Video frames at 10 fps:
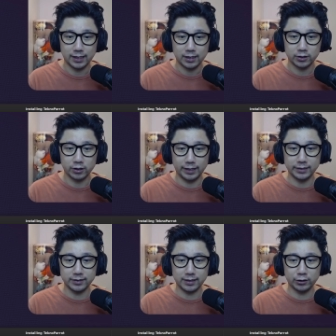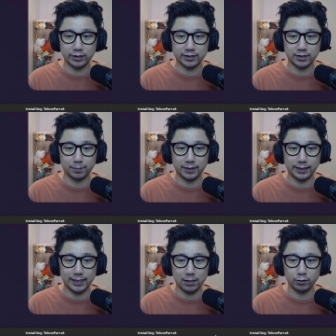So installation is complete
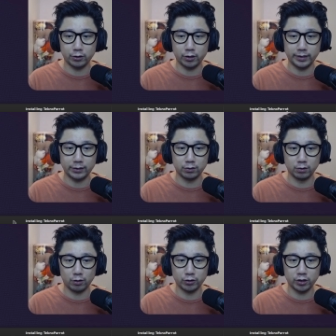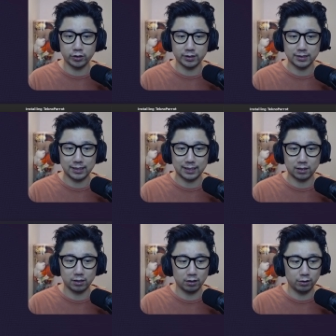now. You don't need to launch it. Just click
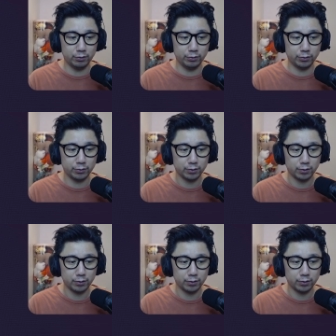close.